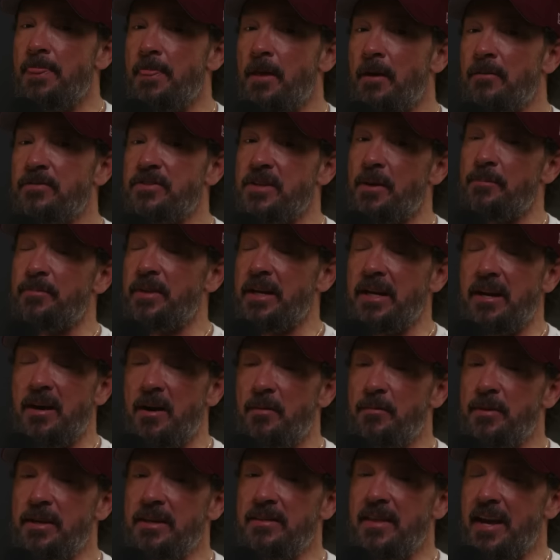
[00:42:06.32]
of something
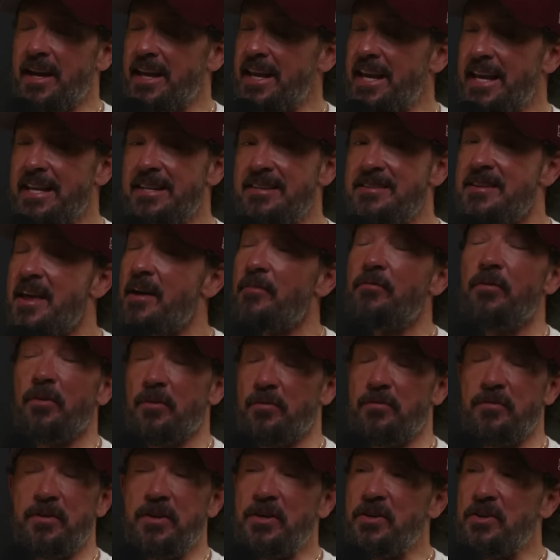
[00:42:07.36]
coming that can never
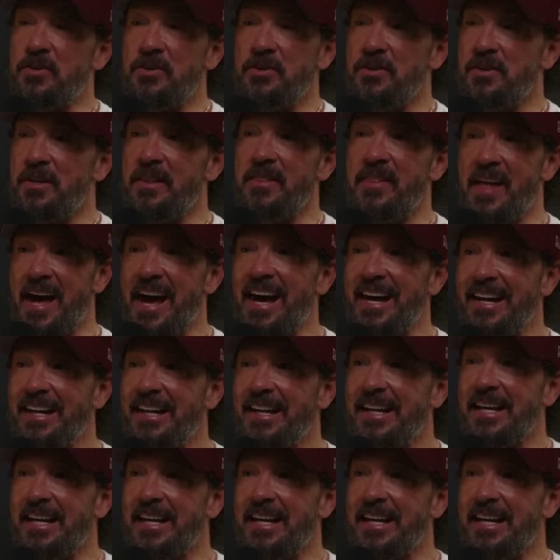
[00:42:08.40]
fill that?